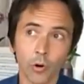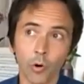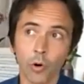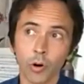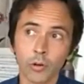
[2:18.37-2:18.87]

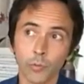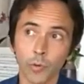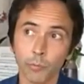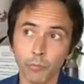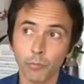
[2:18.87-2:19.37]
or
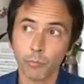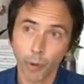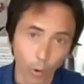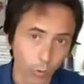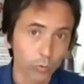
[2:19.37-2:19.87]

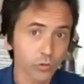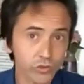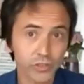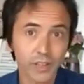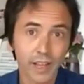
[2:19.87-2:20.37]

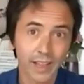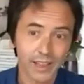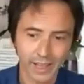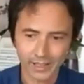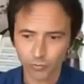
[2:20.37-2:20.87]
poles
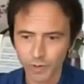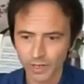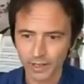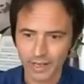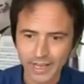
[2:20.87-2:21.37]
that
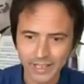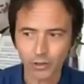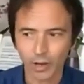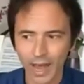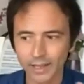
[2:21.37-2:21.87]
will
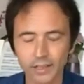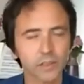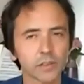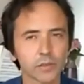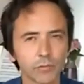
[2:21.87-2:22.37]

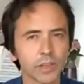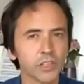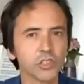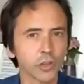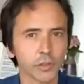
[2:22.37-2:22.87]
interact with
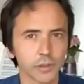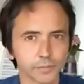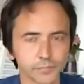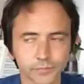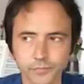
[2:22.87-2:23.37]
each other.
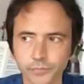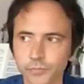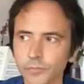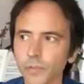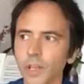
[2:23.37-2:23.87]

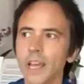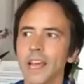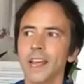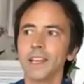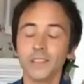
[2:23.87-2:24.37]

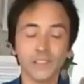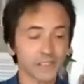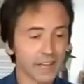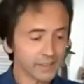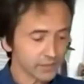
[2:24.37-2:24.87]
In this
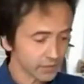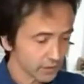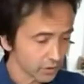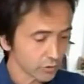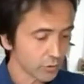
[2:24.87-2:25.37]
case,
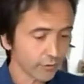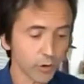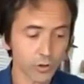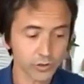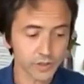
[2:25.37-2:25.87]
you have
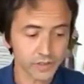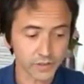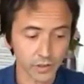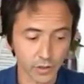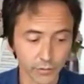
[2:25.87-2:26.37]
heard
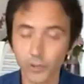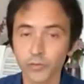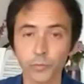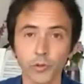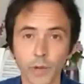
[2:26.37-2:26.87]
this
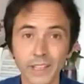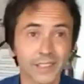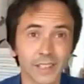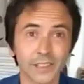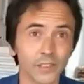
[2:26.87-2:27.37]
first
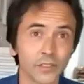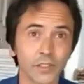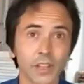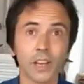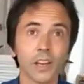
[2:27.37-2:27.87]
menuet. It is
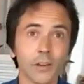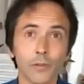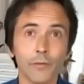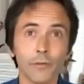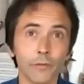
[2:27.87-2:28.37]

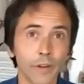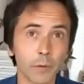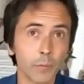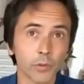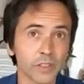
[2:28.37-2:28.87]

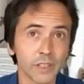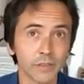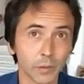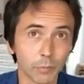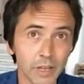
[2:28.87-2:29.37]
very positive
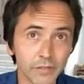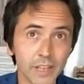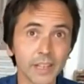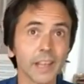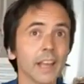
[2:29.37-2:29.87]
and
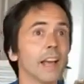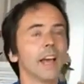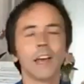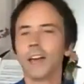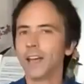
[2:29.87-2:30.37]
uplifting,
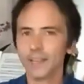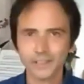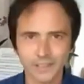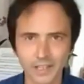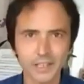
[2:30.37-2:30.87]

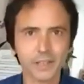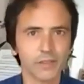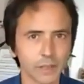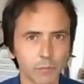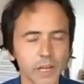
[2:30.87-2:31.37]
and
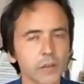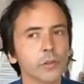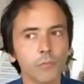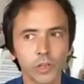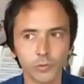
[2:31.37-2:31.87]
inevitably
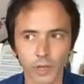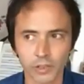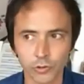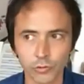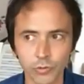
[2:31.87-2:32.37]
the
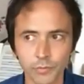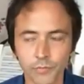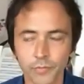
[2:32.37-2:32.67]
Menuet 2